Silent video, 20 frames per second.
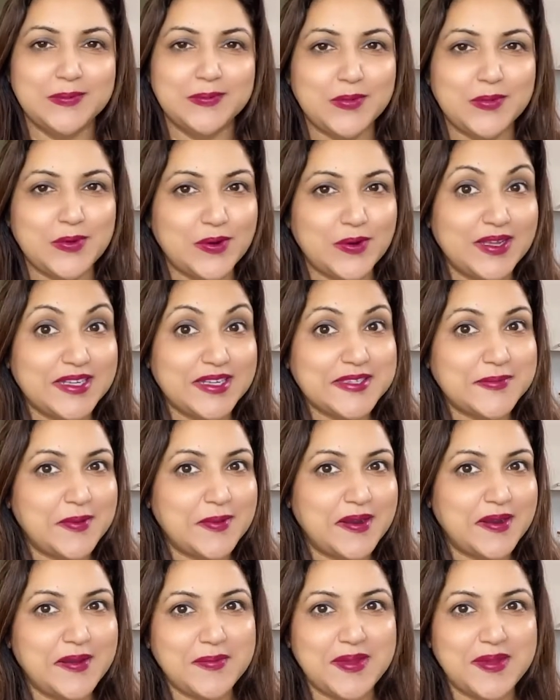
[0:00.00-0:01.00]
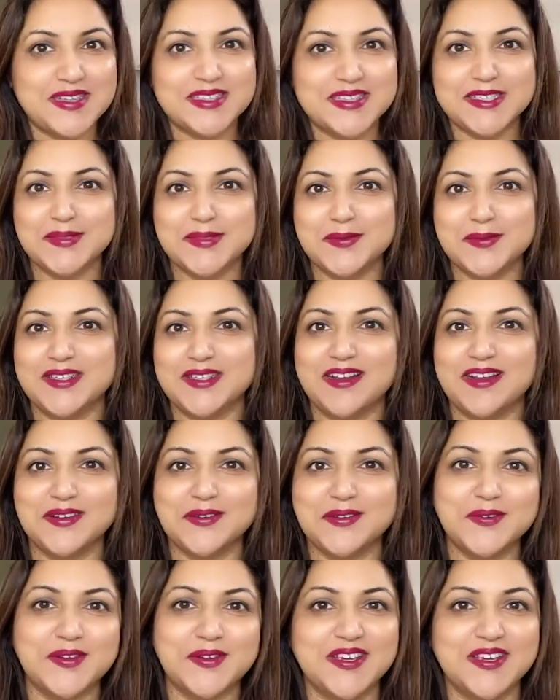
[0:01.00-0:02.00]
more experimental with our
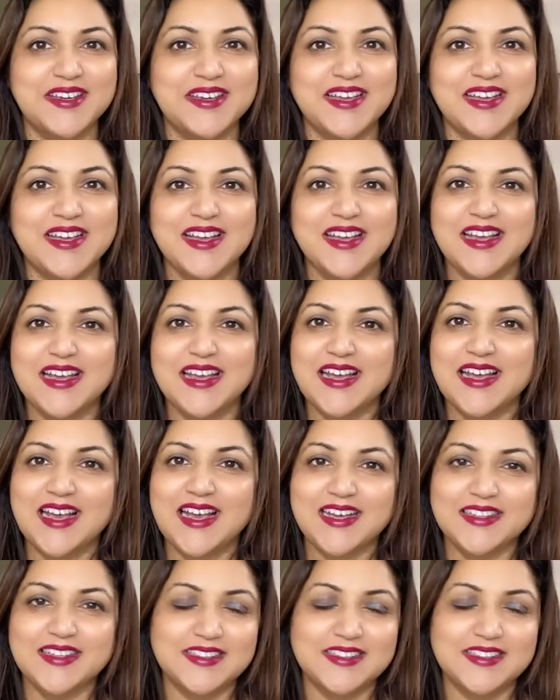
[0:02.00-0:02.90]
cooking, and